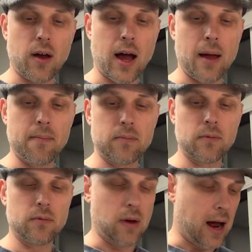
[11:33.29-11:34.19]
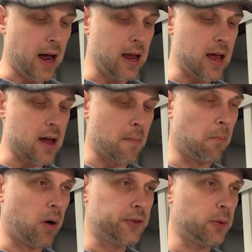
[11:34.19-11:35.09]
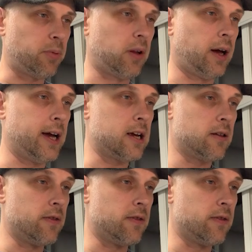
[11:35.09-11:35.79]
I am multiplying